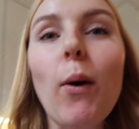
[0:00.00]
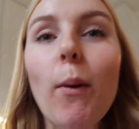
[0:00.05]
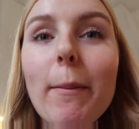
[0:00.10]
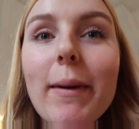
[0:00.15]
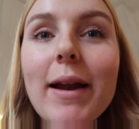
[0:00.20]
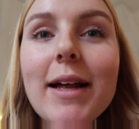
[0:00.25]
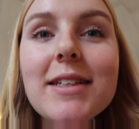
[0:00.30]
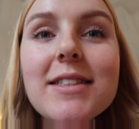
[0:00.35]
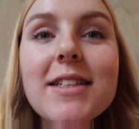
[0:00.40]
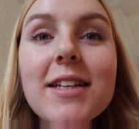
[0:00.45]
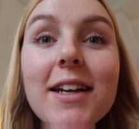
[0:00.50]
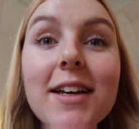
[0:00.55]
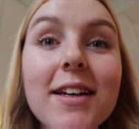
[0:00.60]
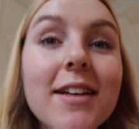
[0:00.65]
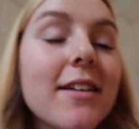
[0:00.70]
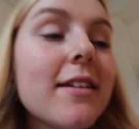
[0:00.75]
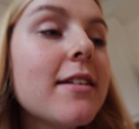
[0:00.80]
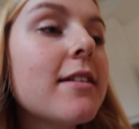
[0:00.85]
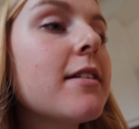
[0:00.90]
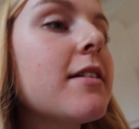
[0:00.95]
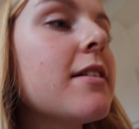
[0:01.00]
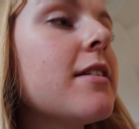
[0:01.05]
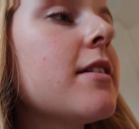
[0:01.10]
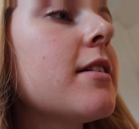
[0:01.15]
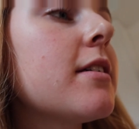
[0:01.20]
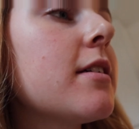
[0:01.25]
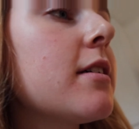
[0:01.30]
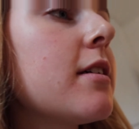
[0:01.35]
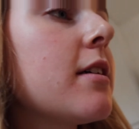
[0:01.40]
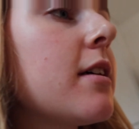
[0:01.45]
omelette.
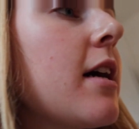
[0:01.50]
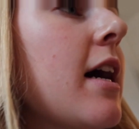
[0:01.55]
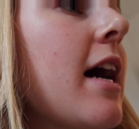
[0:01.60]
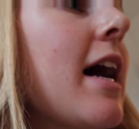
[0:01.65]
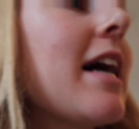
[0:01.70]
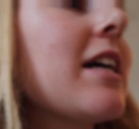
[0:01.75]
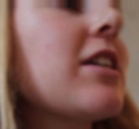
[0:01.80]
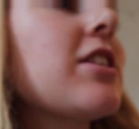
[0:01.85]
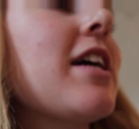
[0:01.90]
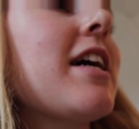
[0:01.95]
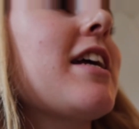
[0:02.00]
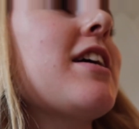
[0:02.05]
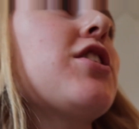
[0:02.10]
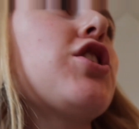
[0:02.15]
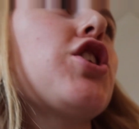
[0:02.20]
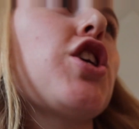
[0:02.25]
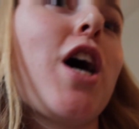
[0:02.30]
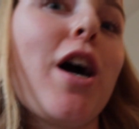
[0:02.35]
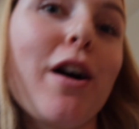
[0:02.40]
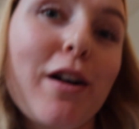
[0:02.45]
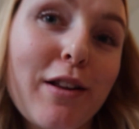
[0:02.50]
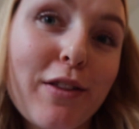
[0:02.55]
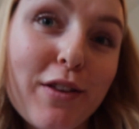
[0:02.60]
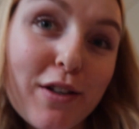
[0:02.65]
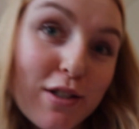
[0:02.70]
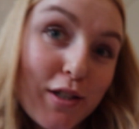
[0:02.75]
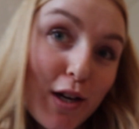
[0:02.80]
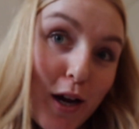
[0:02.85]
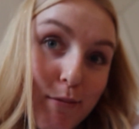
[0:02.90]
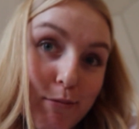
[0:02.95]
I actually added chocolate
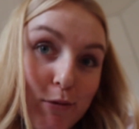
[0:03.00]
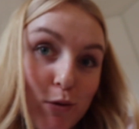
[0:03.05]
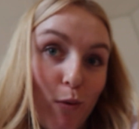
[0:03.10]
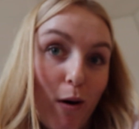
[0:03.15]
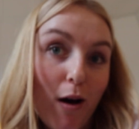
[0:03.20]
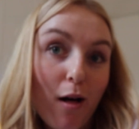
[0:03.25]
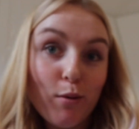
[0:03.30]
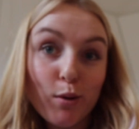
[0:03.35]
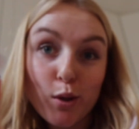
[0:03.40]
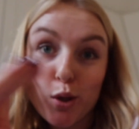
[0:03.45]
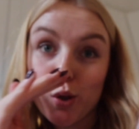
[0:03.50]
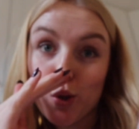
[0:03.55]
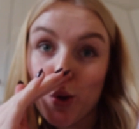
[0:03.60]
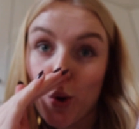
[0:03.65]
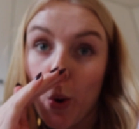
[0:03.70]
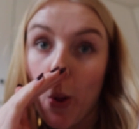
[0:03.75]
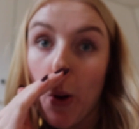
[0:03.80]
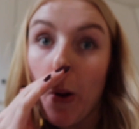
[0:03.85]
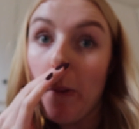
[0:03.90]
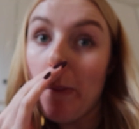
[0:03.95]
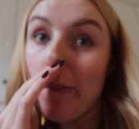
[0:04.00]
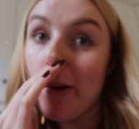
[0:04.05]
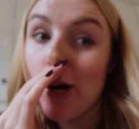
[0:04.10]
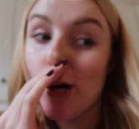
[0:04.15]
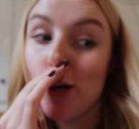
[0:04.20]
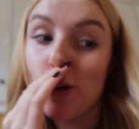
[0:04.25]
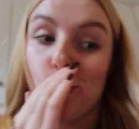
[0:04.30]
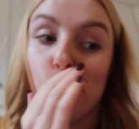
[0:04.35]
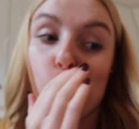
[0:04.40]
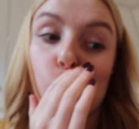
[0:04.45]
this time as well, which is a little
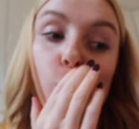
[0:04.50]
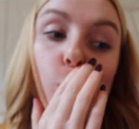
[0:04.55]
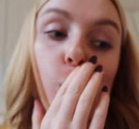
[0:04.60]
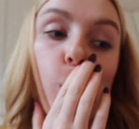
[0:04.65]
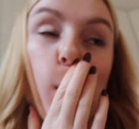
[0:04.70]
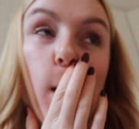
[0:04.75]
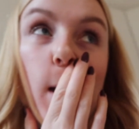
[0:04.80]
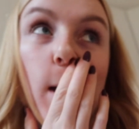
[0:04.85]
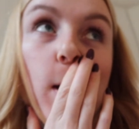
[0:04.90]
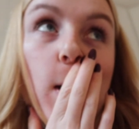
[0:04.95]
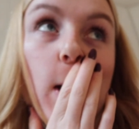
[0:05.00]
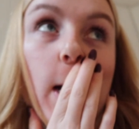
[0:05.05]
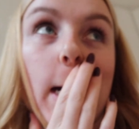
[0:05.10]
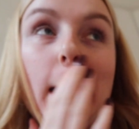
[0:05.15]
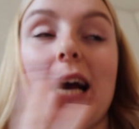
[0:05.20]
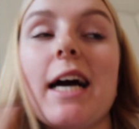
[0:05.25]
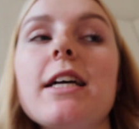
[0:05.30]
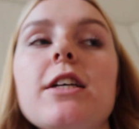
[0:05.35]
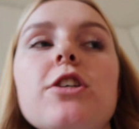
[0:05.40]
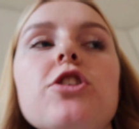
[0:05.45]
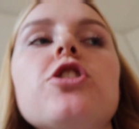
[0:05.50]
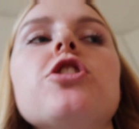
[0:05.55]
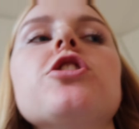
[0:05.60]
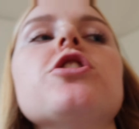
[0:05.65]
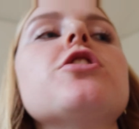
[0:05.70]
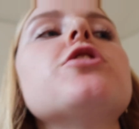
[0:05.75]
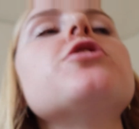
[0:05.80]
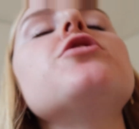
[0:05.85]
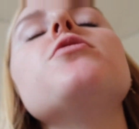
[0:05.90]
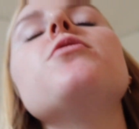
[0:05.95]
bit cray-cray. I usually
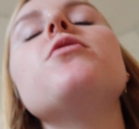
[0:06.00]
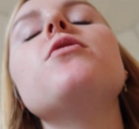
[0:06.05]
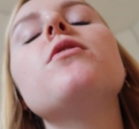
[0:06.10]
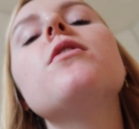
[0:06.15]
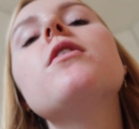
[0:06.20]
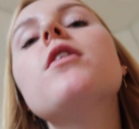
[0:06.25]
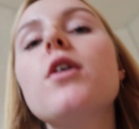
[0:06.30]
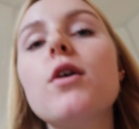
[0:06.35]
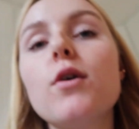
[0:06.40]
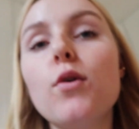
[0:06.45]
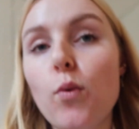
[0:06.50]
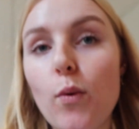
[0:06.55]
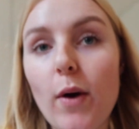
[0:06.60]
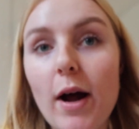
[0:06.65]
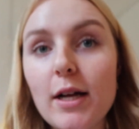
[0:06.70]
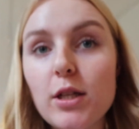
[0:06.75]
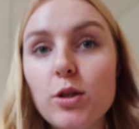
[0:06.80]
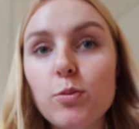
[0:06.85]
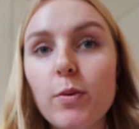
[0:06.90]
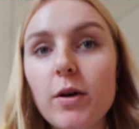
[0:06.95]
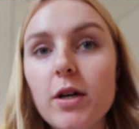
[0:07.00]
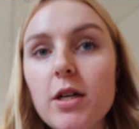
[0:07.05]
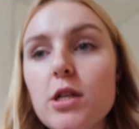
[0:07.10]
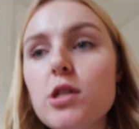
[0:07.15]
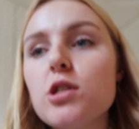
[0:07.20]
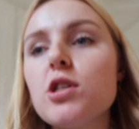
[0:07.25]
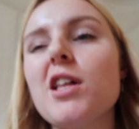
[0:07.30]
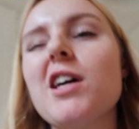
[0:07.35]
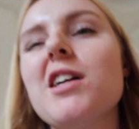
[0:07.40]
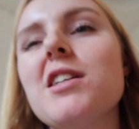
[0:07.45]
just do
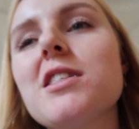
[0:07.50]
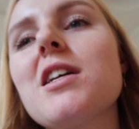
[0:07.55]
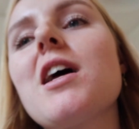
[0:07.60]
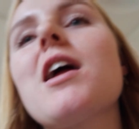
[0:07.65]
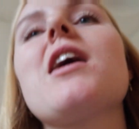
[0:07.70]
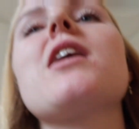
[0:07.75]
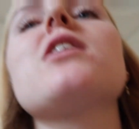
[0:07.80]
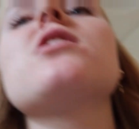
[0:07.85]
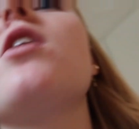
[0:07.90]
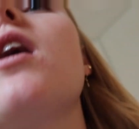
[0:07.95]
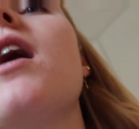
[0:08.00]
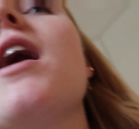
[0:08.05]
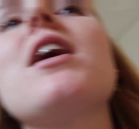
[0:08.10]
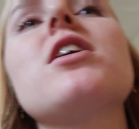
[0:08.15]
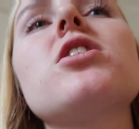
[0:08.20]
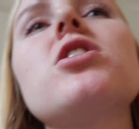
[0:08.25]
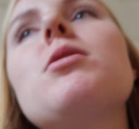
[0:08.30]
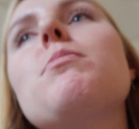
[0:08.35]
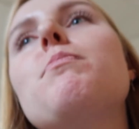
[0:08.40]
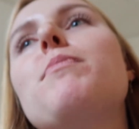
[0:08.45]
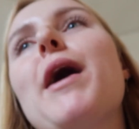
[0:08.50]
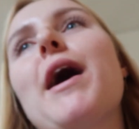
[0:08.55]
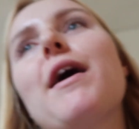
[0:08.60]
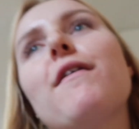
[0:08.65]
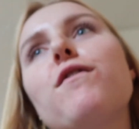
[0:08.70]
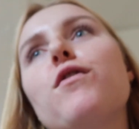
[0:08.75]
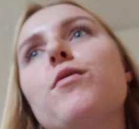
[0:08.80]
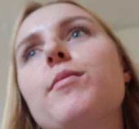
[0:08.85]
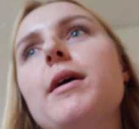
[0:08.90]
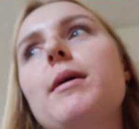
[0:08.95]
raspberries, so then it's not like not actually bad
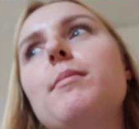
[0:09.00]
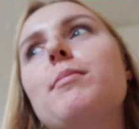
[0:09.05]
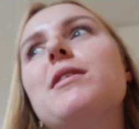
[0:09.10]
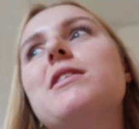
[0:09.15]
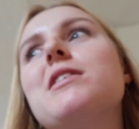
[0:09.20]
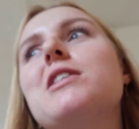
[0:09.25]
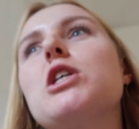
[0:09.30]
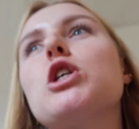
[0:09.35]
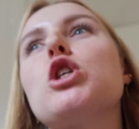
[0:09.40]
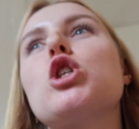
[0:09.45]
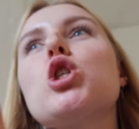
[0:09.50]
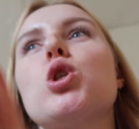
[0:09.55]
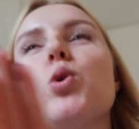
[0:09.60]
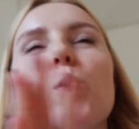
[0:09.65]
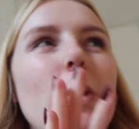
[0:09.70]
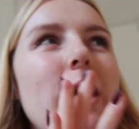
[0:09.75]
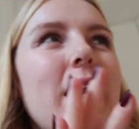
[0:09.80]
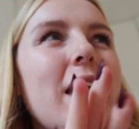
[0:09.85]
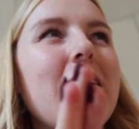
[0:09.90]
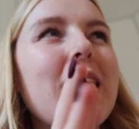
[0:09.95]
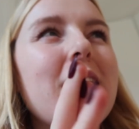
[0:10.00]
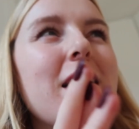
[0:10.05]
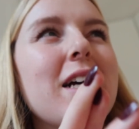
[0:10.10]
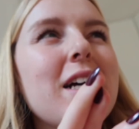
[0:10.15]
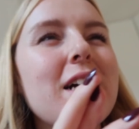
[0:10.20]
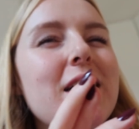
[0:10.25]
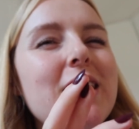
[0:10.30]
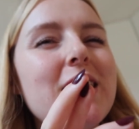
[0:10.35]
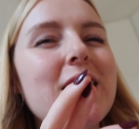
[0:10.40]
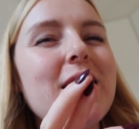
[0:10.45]
for me, but it's still sweet.
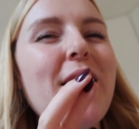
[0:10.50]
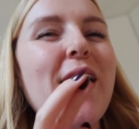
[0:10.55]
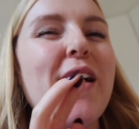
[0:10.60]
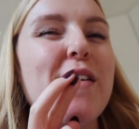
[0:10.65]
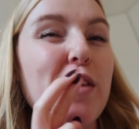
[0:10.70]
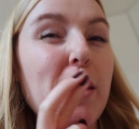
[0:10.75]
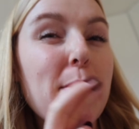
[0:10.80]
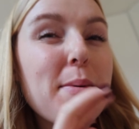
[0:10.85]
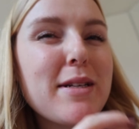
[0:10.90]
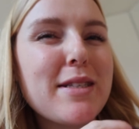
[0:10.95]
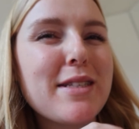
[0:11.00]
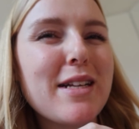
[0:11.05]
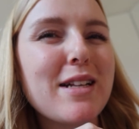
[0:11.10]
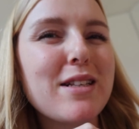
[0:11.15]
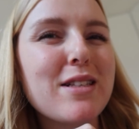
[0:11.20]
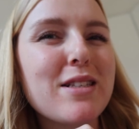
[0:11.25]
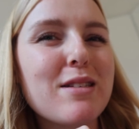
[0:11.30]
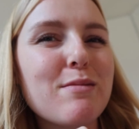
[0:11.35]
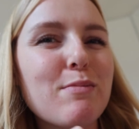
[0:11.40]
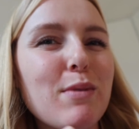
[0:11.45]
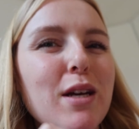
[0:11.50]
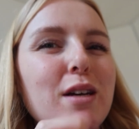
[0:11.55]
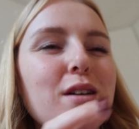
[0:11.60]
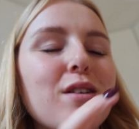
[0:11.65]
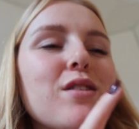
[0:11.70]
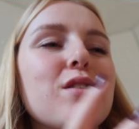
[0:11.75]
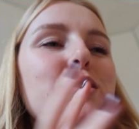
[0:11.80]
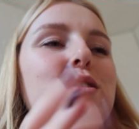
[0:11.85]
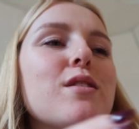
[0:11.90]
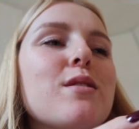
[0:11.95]
If that makes sense,
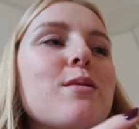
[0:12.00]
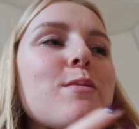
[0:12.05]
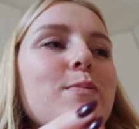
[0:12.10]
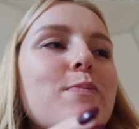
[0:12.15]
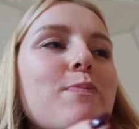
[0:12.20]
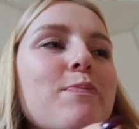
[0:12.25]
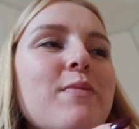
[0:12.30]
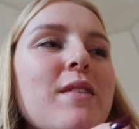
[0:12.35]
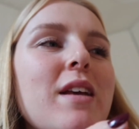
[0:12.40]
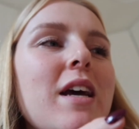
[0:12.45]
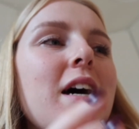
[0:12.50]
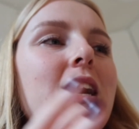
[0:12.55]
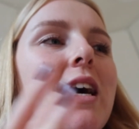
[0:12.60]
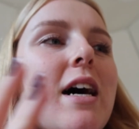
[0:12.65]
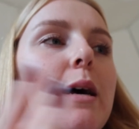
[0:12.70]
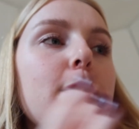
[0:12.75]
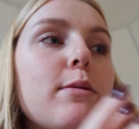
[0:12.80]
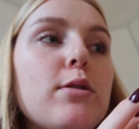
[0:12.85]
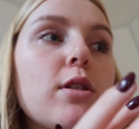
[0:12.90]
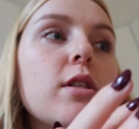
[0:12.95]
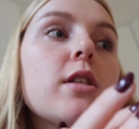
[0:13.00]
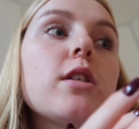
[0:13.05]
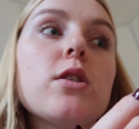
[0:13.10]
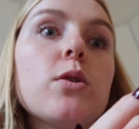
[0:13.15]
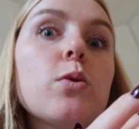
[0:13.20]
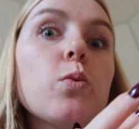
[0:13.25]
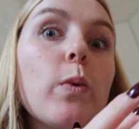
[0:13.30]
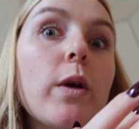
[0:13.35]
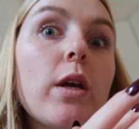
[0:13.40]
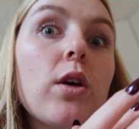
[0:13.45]
because I'm just a
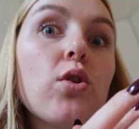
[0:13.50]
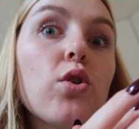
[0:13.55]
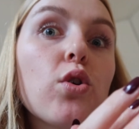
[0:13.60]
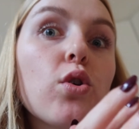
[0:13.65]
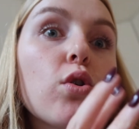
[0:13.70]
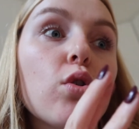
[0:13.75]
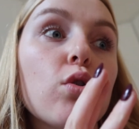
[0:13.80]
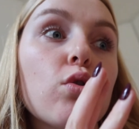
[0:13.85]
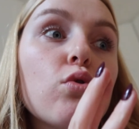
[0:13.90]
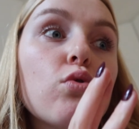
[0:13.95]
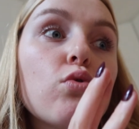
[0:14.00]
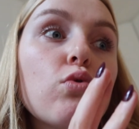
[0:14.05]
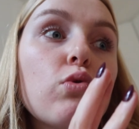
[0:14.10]
sweet girl.